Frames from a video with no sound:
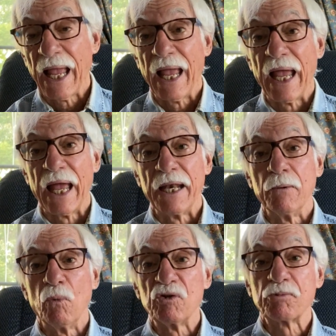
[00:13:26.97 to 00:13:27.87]

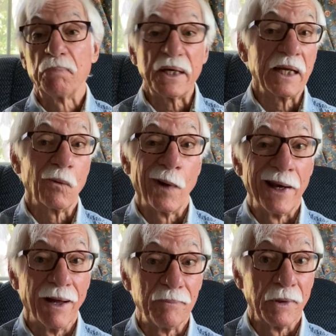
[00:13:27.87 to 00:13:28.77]
And when Sputnik
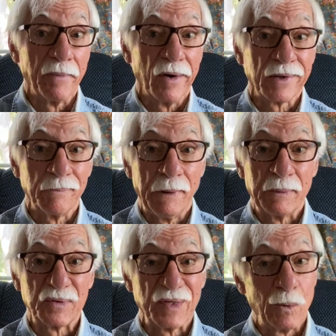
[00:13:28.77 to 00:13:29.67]
went up, the American
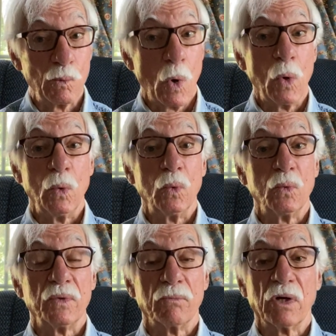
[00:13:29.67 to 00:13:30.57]
people said, whoa,
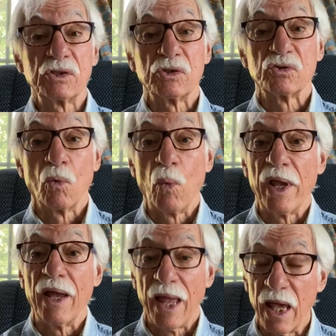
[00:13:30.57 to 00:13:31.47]
the Russians are
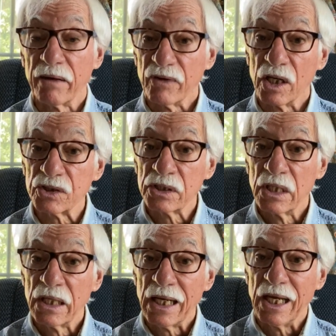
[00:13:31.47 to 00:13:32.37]
way ahead of us
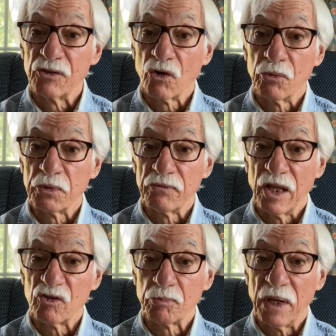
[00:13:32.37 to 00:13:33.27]
in terms of
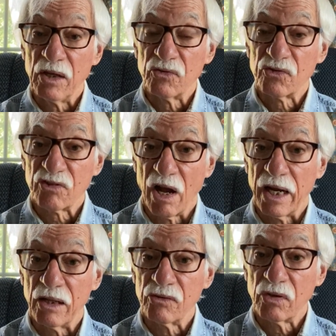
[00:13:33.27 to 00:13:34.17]
their space
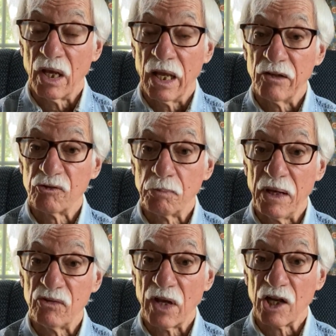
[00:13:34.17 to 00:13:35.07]
science and
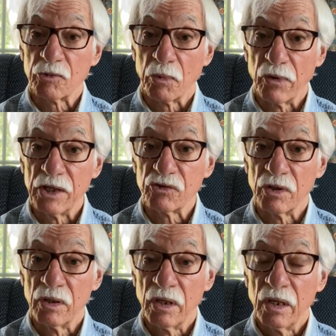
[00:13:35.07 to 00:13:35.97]
space exploration.